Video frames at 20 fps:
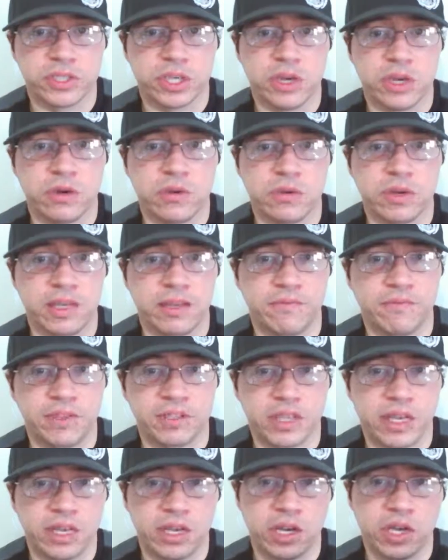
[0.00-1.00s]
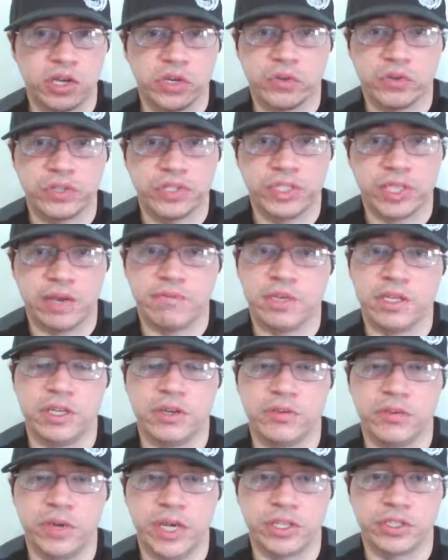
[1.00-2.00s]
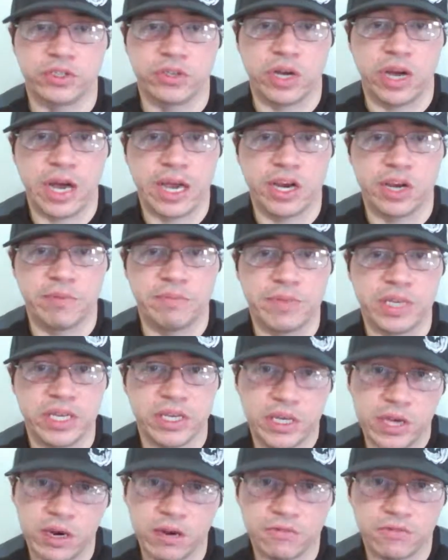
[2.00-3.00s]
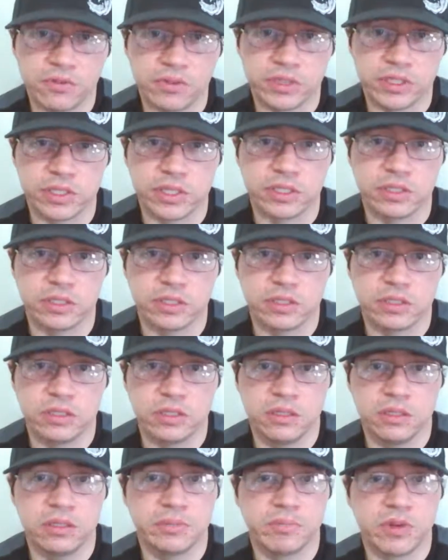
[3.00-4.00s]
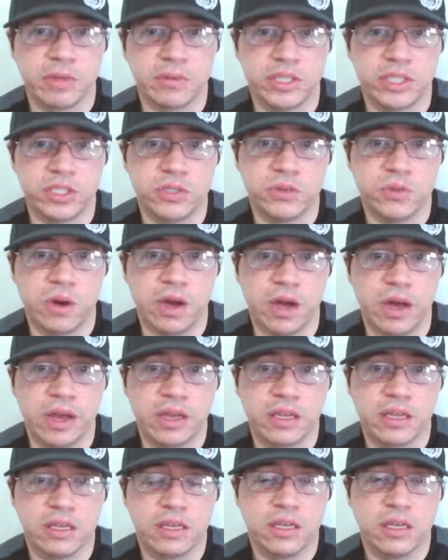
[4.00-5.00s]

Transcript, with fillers: So if it's like 170 degrees or higher, be careful, because it's probably too hot